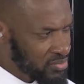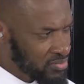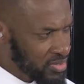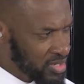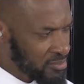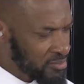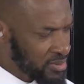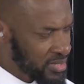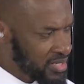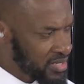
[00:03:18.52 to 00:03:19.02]

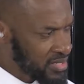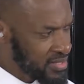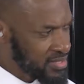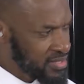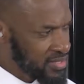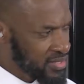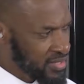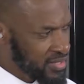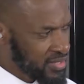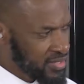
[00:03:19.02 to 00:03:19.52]
red peas,
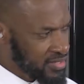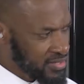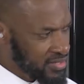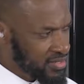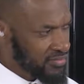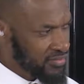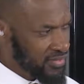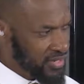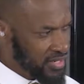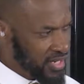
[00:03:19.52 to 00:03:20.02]

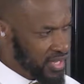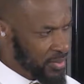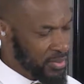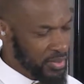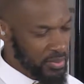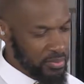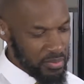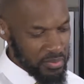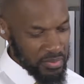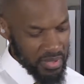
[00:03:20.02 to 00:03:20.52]
stuff like that. Right,
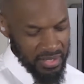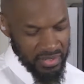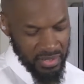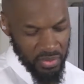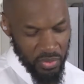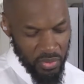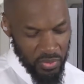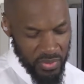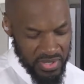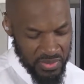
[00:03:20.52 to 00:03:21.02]
with, so and
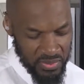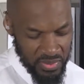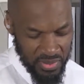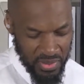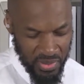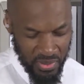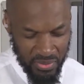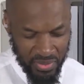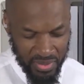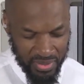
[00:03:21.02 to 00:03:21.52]
always with
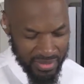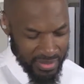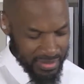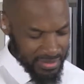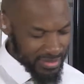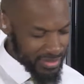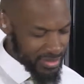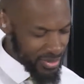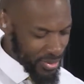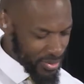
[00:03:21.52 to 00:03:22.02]
coconut,
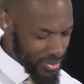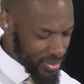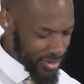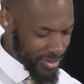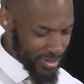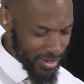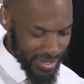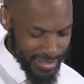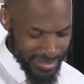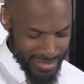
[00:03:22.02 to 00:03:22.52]
the
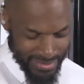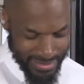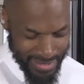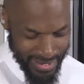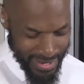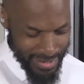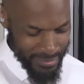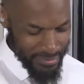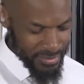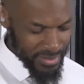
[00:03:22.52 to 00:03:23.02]
coconut and the
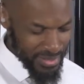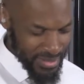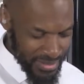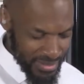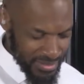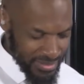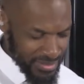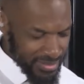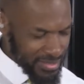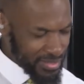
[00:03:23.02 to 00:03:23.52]
thyme,
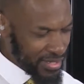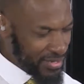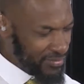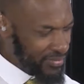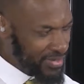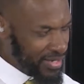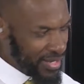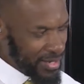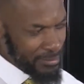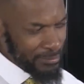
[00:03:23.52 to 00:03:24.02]
just to give
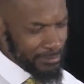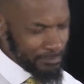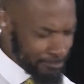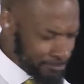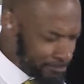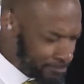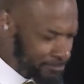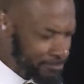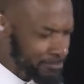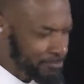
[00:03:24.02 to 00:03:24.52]
it that.
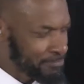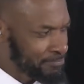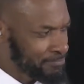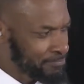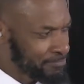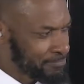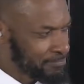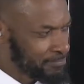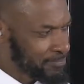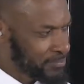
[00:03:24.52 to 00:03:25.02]
And what
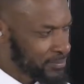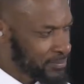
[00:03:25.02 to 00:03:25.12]
about mm. then?